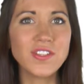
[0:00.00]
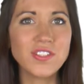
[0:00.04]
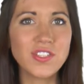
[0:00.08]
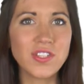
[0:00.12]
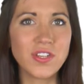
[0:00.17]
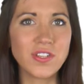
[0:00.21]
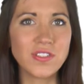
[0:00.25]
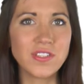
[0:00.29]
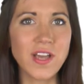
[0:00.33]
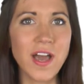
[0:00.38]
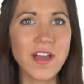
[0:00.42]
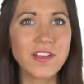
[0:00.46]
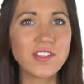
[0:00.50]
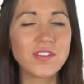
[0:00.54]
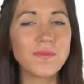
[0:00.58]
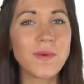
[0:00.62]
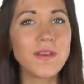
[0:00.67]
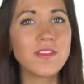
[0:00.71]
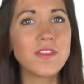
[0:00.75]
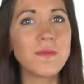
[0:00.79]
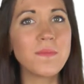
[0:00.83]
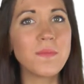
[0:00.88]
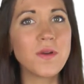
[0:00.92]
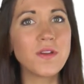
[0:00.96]
to your doctor
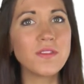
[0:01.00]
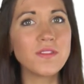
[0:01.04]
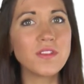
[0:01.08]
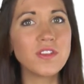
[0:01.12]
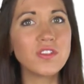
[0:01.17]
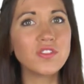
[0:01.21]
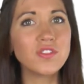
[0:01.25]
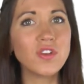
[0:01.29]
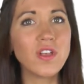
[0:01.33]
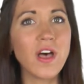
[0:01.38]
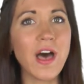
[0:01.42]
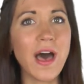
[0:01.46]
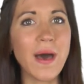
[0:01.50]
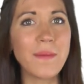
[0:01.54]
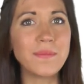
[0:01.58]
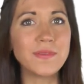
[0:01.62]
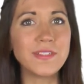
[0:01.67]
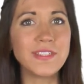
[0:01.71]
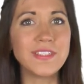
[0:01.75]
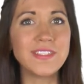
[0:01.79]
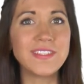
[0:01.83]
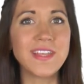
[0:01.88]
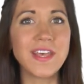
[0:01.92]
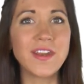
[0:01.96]
about the birth control
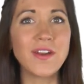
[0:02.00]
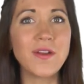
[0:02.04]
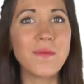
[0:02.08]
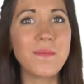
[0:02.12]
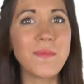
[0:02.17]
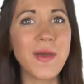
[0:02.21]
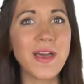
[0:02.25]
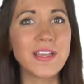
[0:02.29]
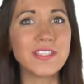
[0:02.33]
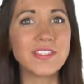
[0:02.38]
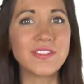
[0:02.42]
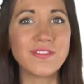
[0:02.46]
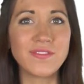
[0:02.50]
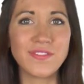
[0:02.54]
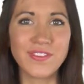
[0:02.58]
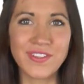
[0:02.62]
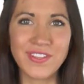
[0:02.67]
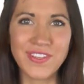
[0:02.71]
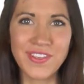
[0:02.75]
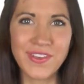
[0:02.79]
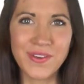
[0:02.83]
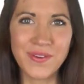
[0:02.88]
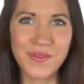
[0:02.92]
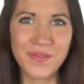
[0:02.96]
options that are best for
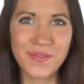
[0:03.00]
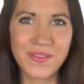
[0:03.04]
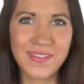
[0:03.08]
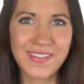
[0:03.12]
you.